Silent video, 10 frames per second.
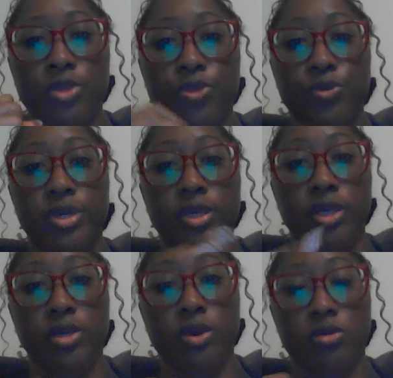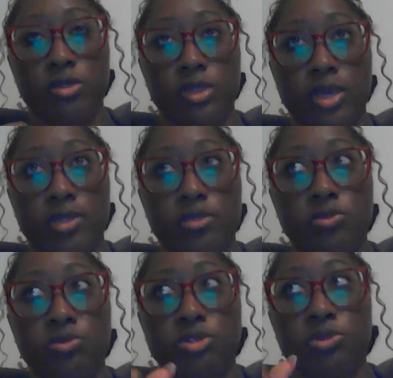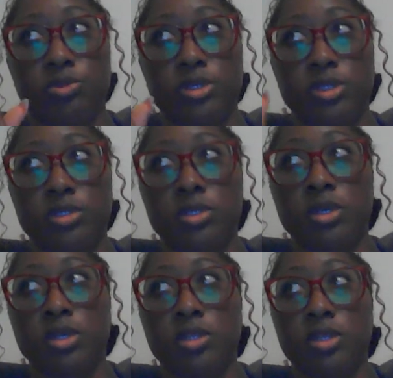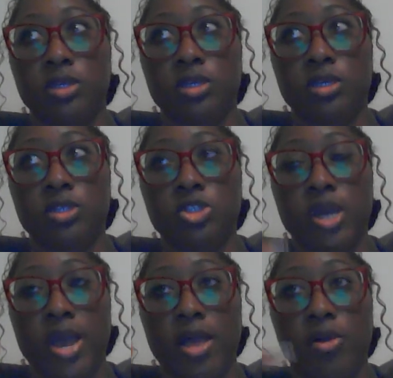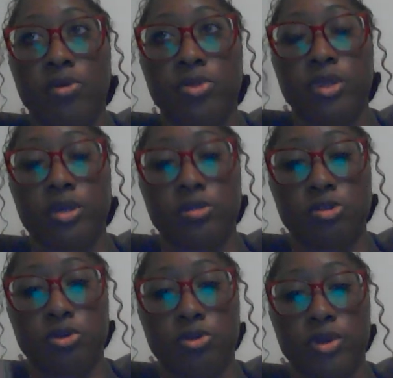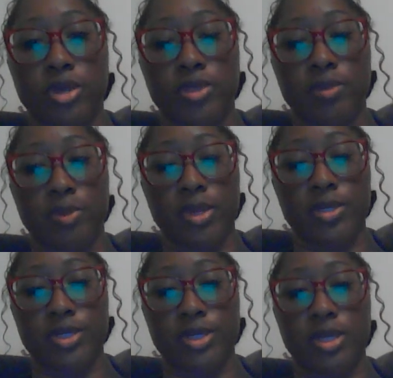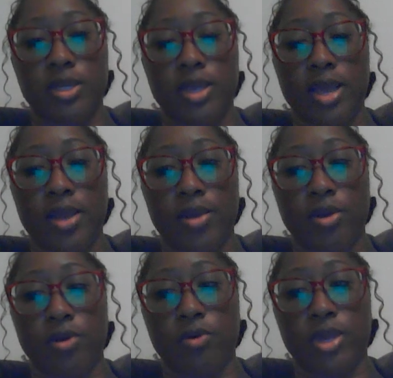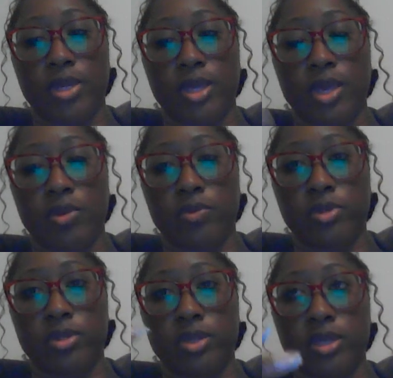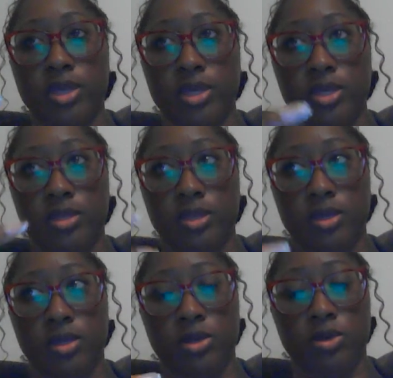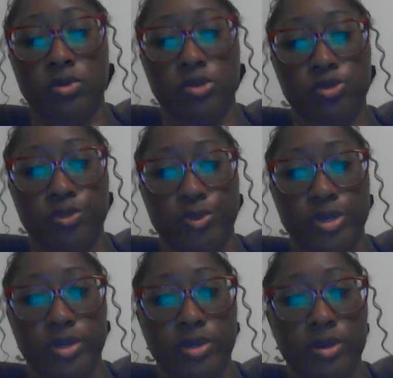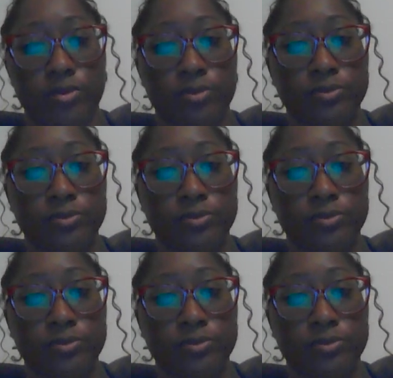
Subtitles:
three ego states, which was the child, the adult, and the parent, and they kind of go hand in hand with the id, the ego, the superego.